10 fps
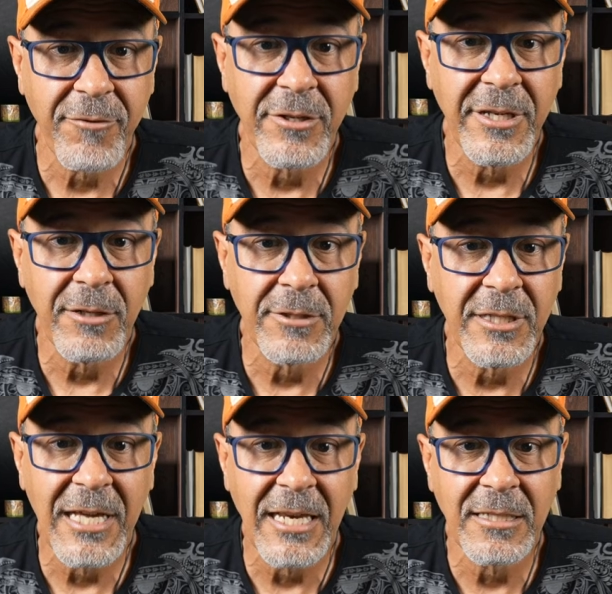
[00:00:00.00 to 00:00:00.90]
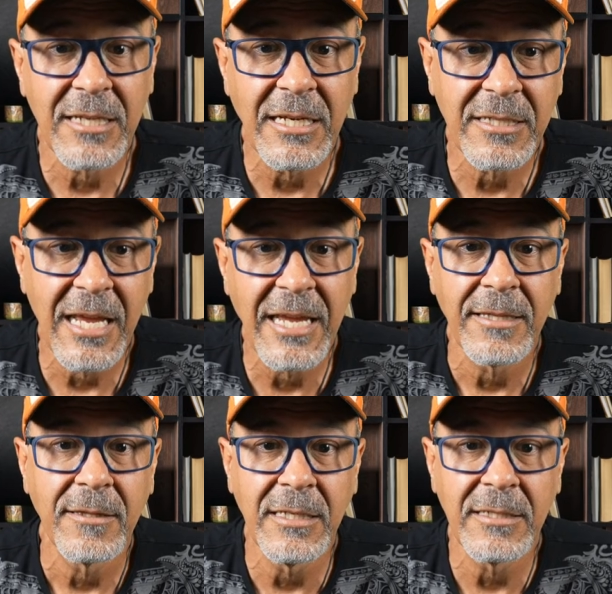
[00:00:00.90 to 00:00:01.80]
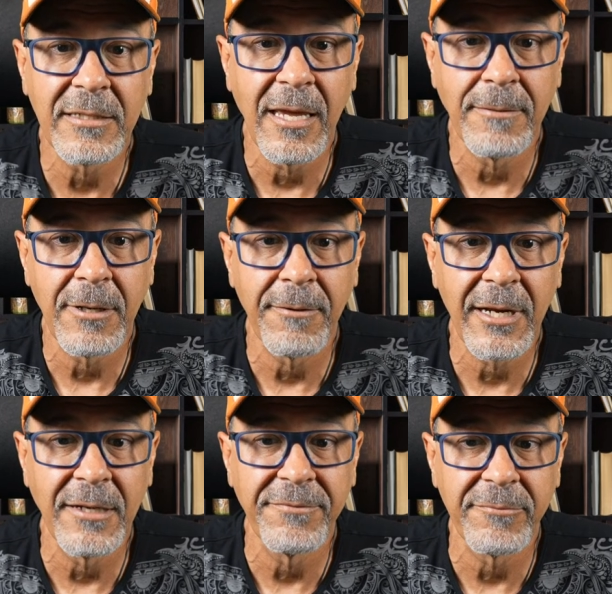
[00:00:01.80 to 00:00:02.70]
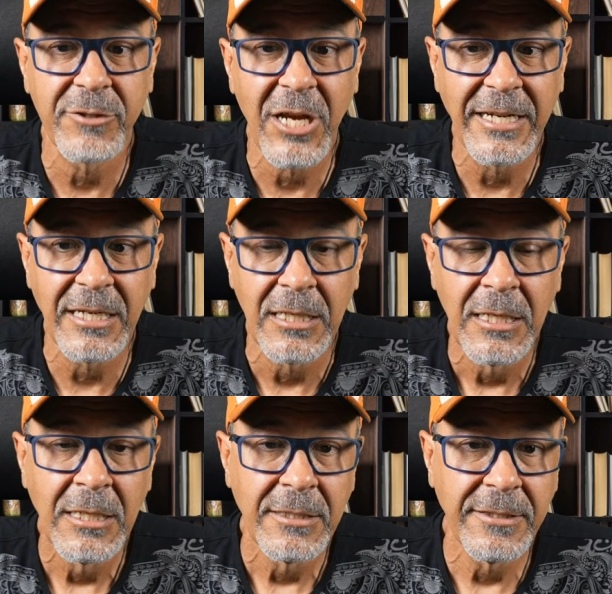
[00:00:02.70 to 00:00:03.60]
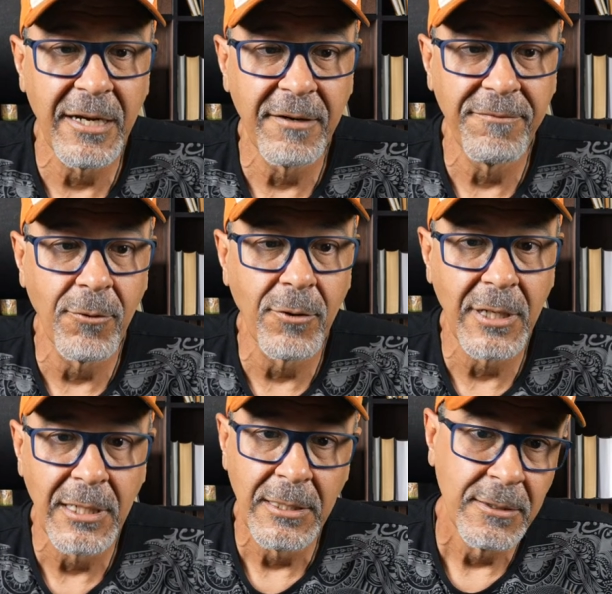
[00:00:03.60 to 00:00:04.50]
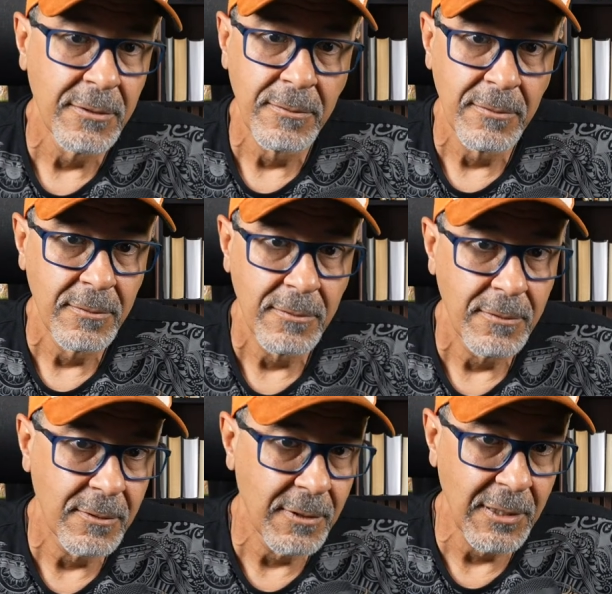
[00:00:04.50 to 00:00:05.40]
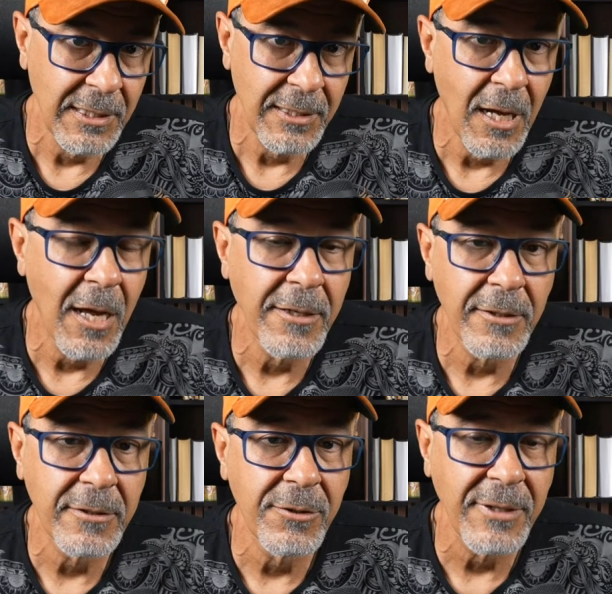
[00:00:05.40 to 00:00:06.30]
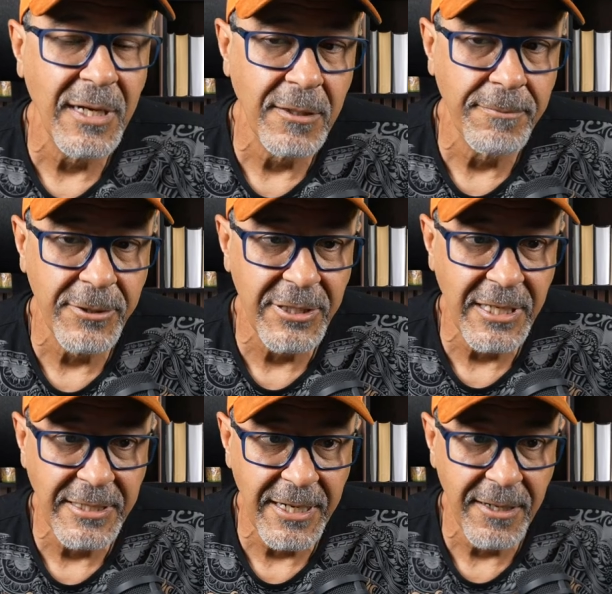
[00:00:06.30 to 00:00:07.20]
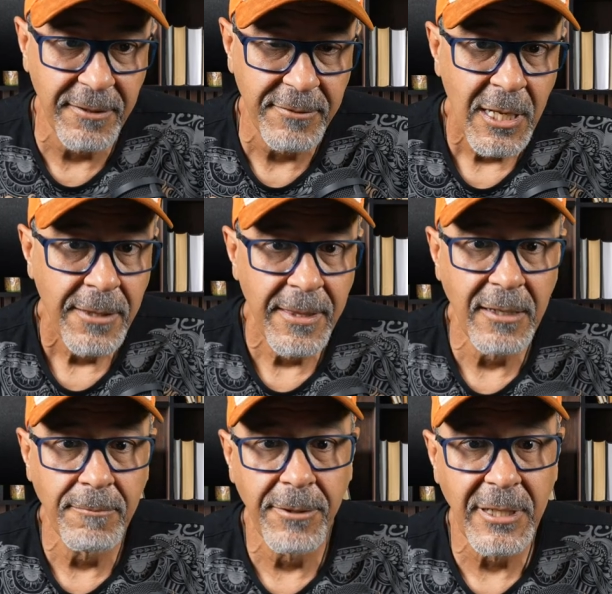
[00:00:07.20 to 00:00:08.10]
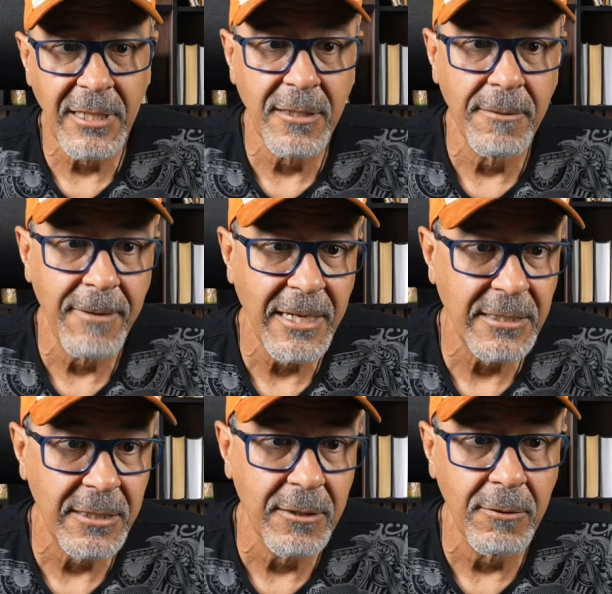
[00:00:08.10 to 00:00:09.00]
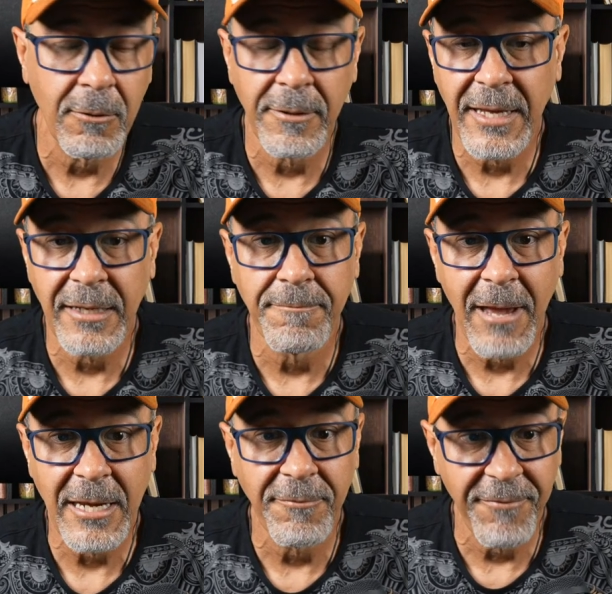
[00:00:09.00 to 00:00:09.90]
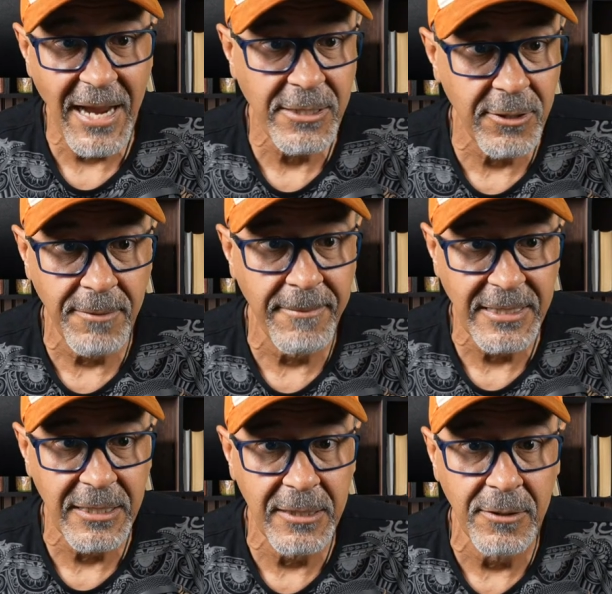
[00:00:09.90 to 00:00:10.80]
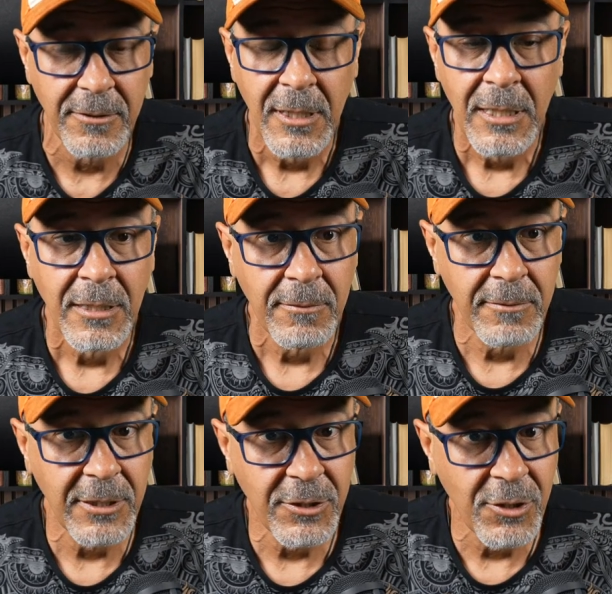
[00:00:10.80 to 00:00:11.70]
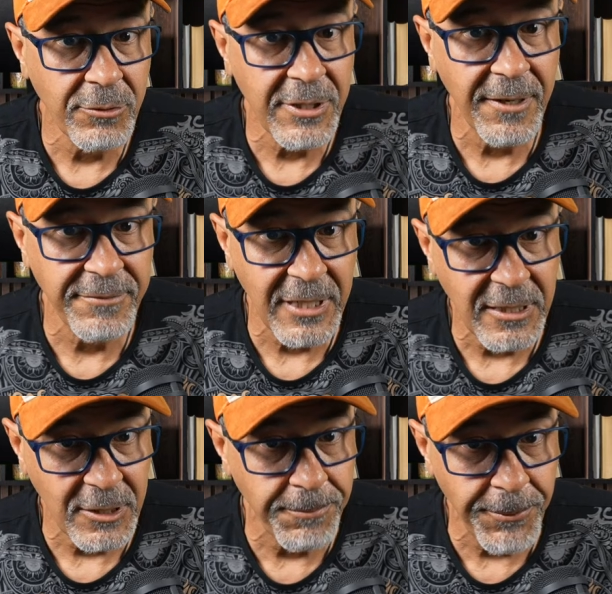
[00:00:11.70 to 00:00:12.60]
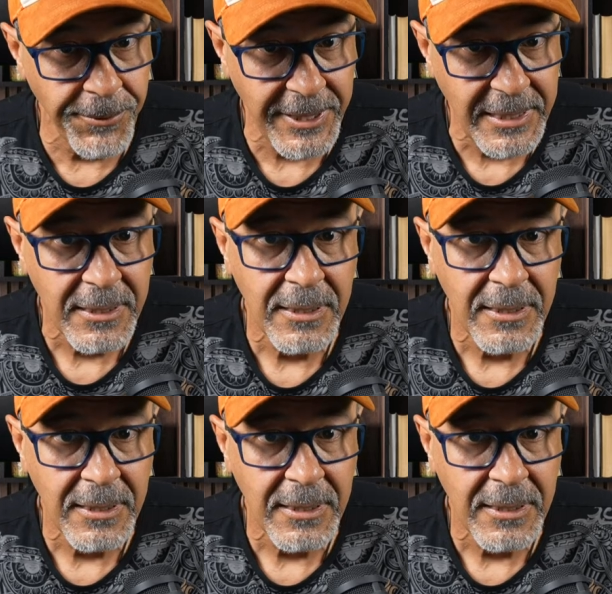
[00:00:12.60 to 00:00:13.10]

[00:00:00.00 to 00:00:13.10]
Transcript: to deal with the United States saying these came directly from China, therefore 300% tariffs. They can bring it into Mexico, or they can manufacture it in Mexico where there's no tariffs at this point